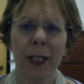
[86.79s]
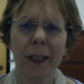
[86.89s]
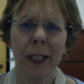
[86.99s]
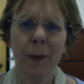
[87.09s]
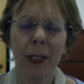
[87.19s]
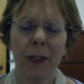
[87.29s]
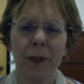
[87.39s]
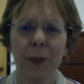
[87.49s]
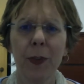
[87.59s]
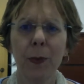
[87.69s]
coming off
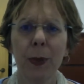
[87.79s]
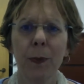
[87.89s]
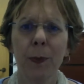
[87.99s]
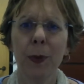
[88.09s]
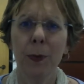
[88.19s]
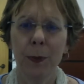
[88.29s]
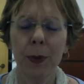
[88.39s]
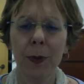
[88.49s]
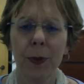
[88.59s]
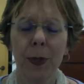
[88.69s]
a little bit more
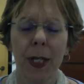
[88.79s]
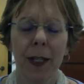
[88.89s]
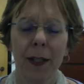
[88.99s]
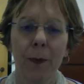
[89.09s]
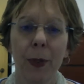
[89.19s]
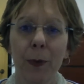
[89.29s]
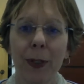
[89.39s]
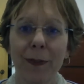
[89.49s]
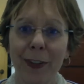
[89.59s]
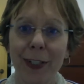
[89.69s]
rude than we
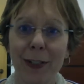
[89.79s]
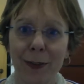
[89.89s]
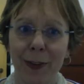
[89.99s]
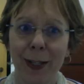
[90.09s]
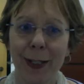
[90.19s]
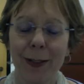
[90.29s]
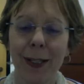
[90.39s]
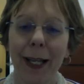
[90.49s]
would face-to-face.